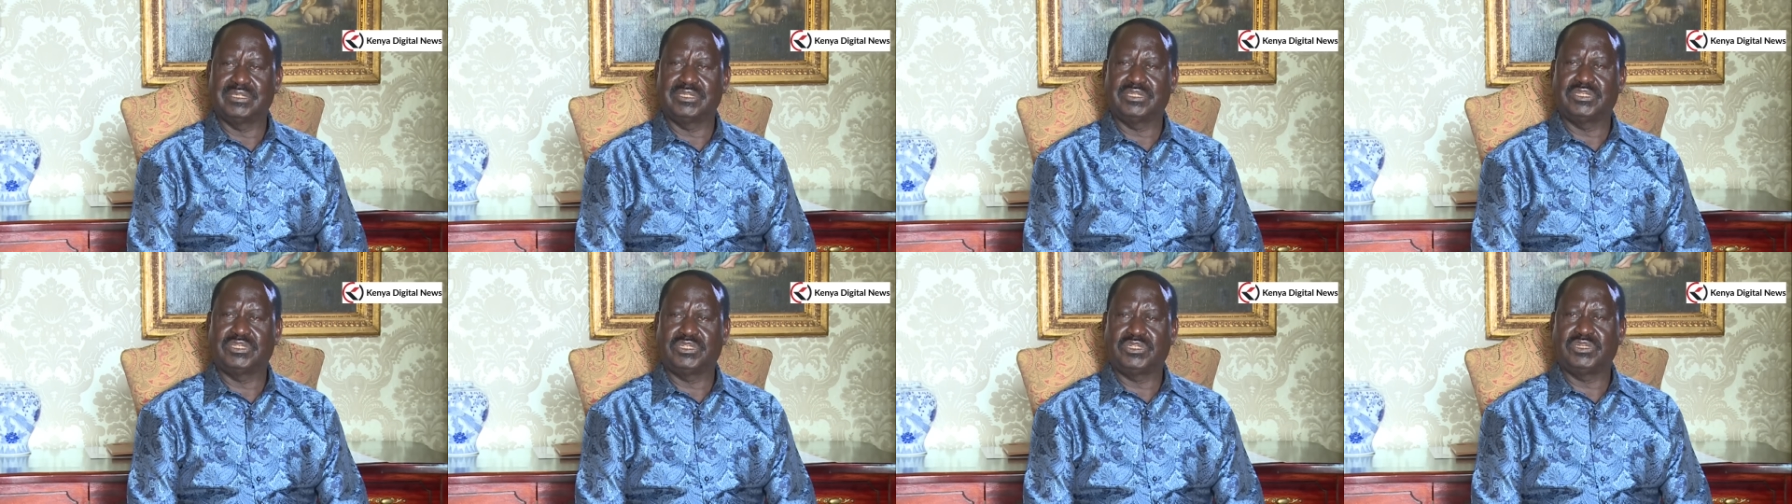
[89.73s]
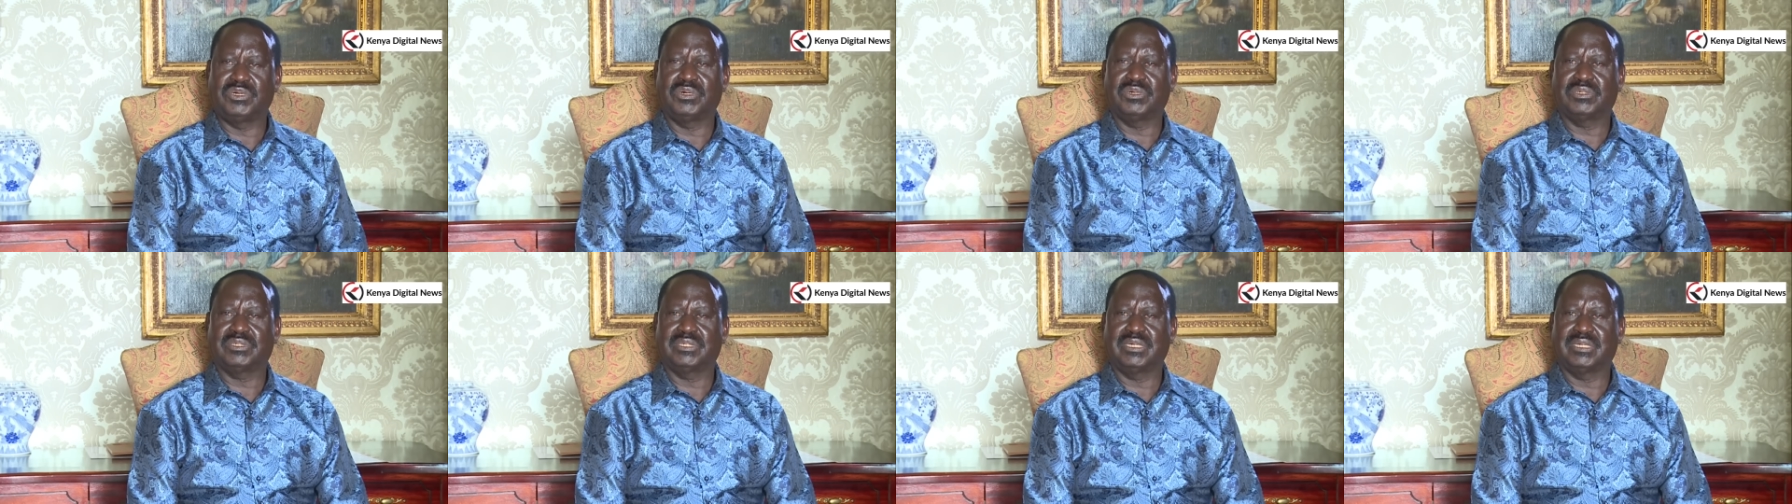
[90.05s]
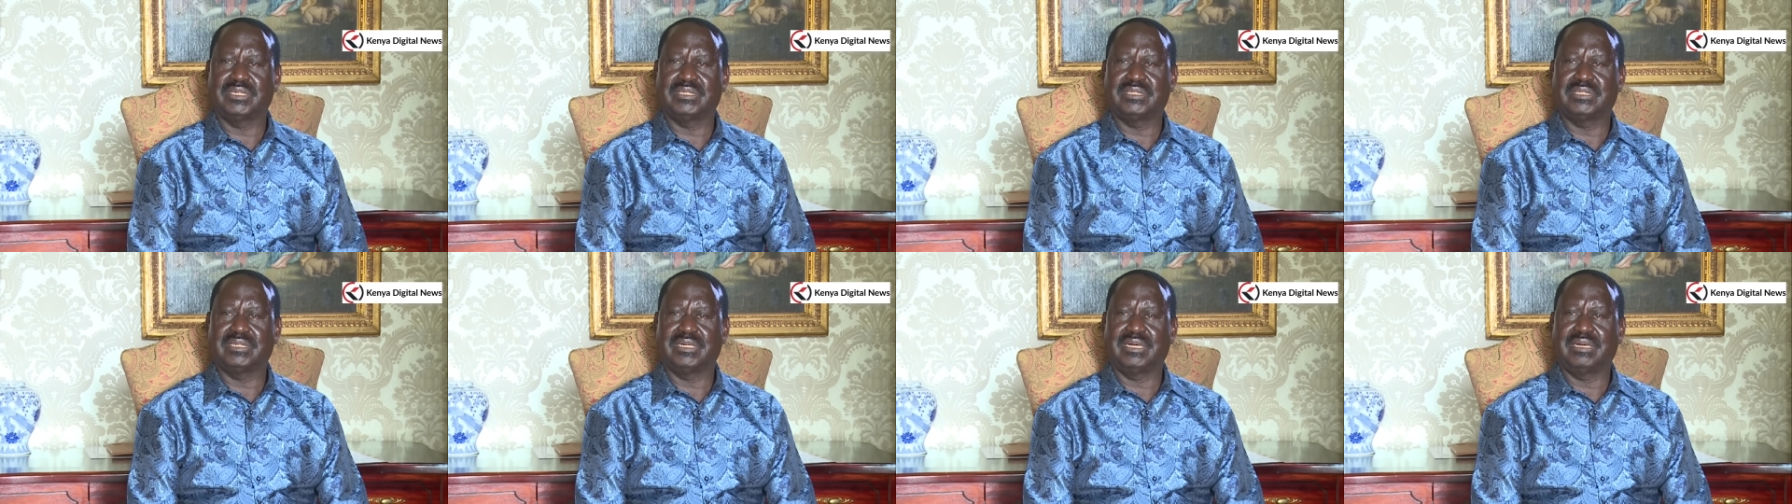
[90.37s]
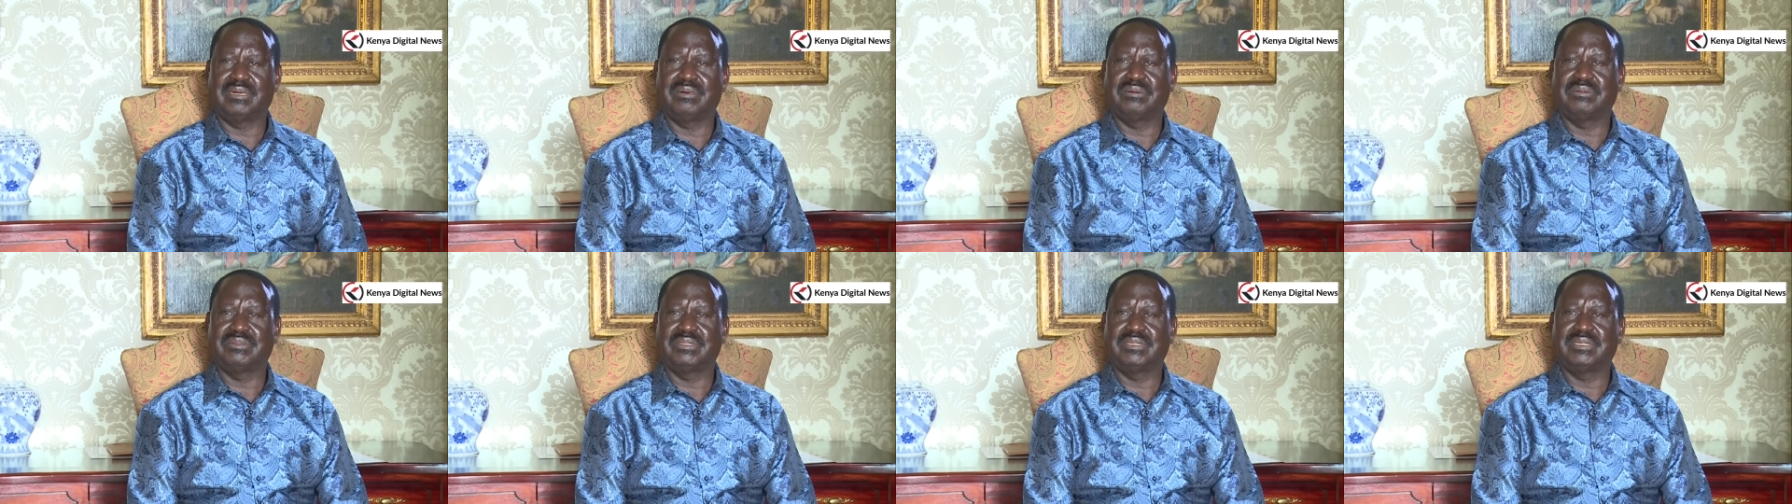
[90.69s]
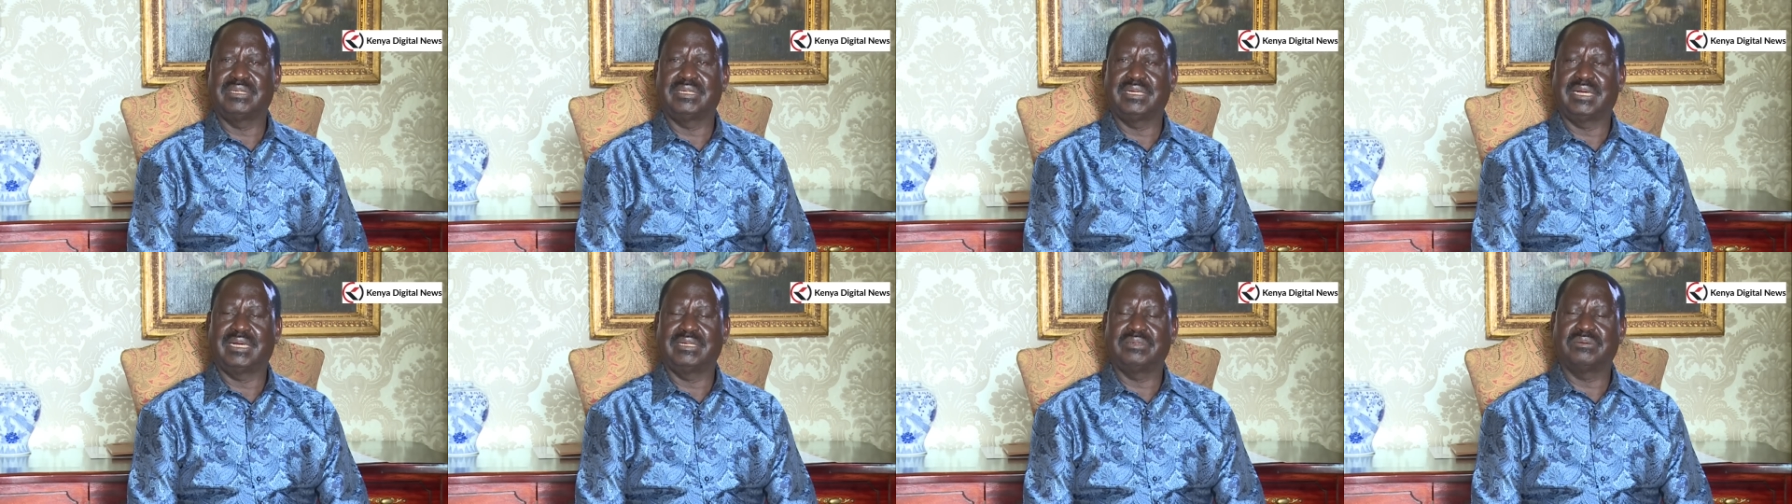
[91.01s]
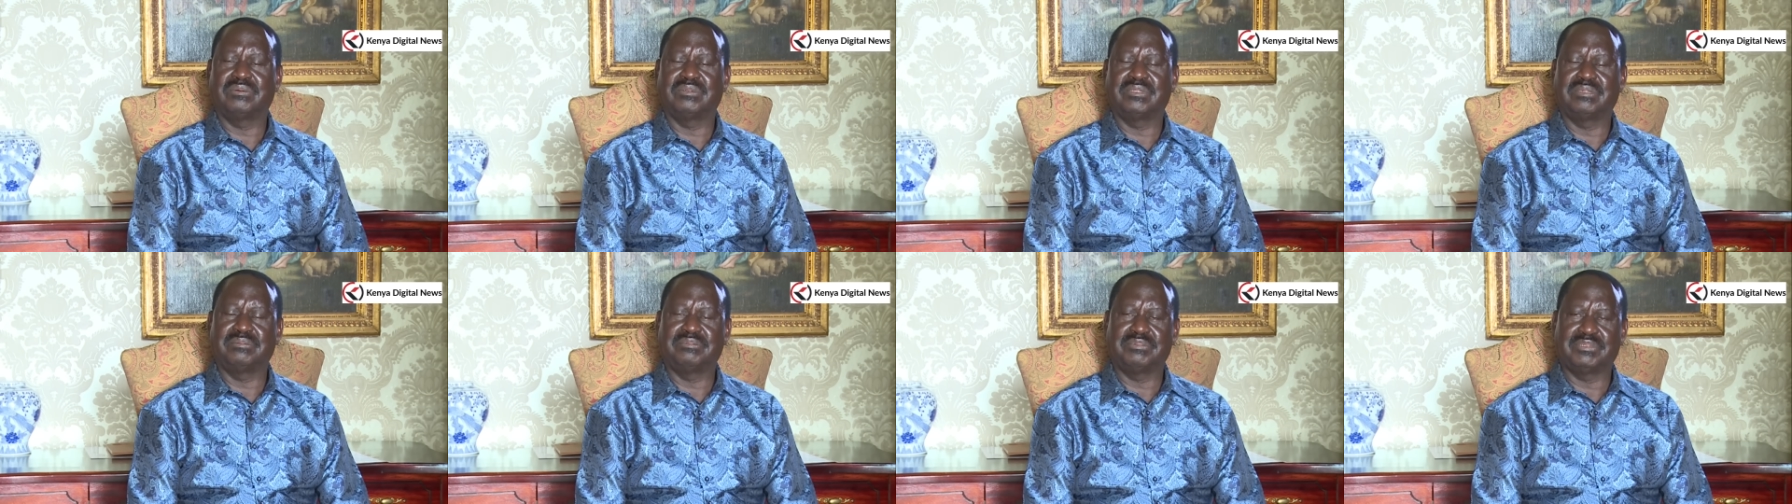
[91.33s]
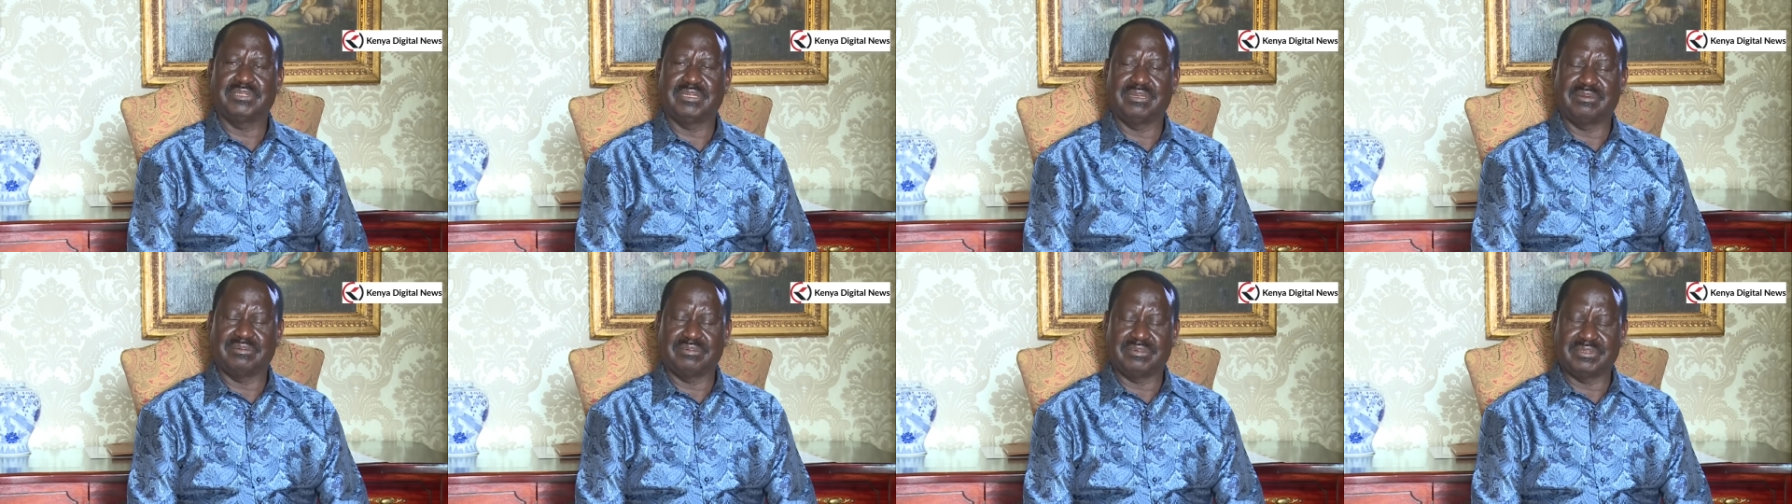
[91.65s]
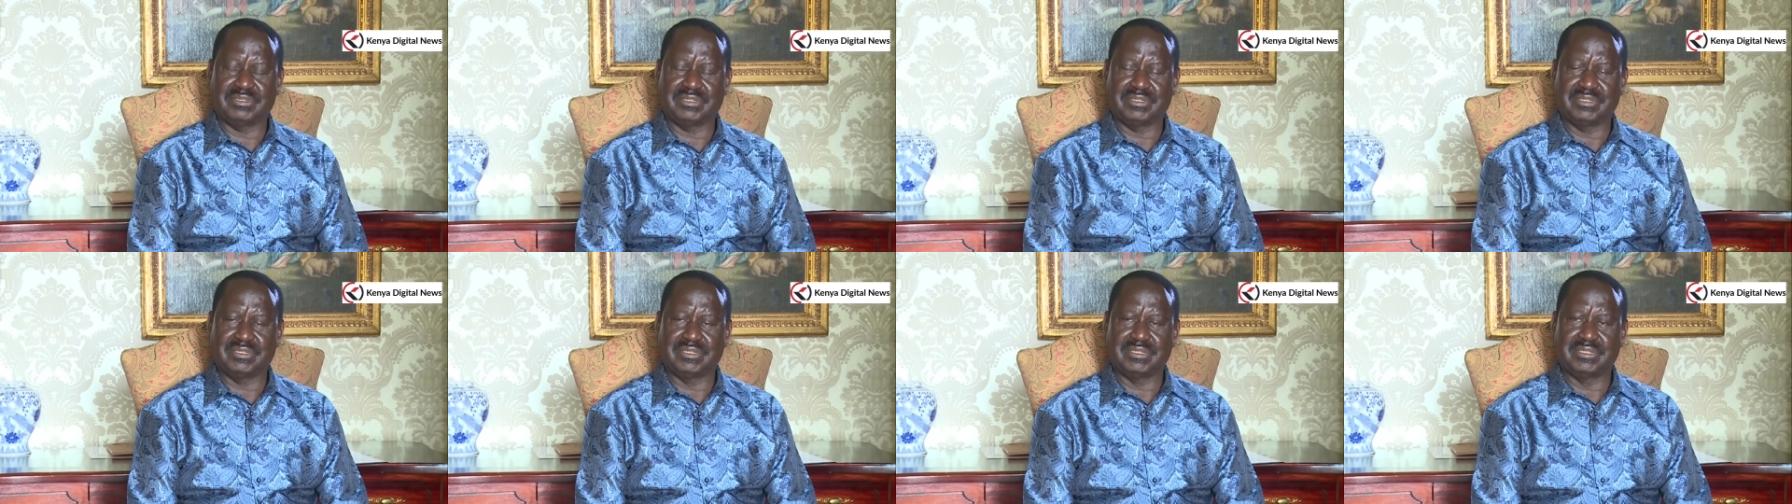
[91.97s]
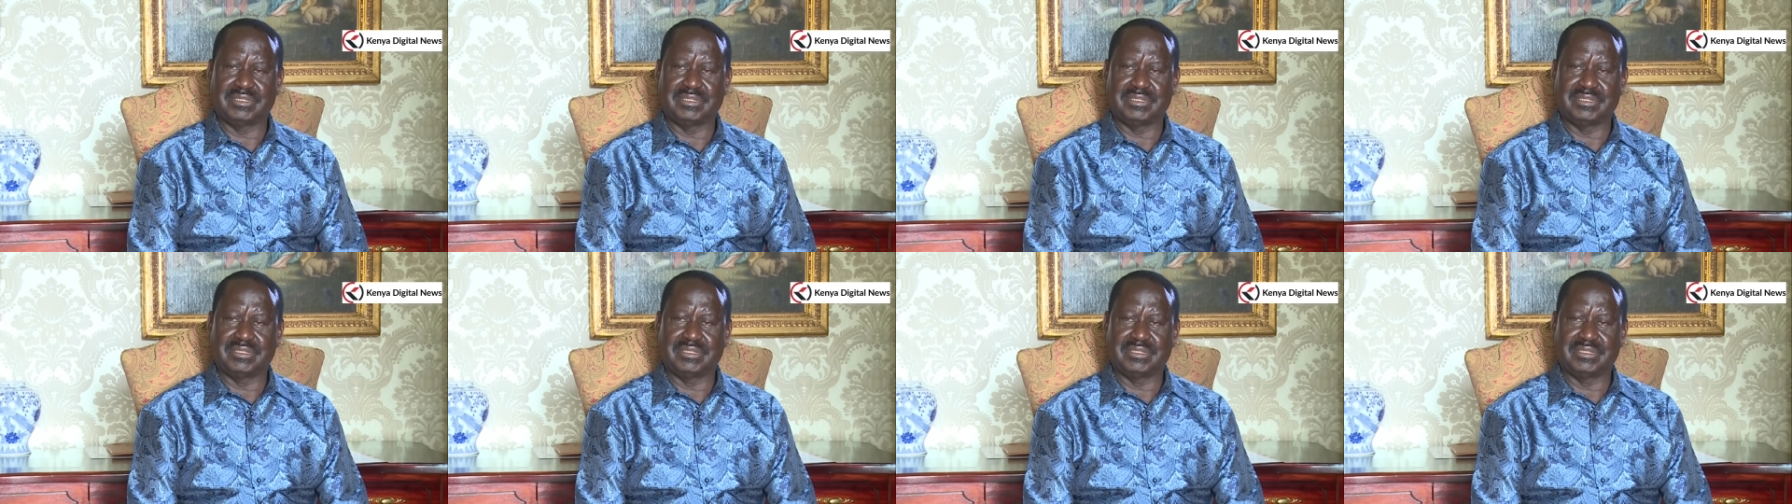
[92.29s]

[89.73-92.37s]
shocked at how they handled themselves.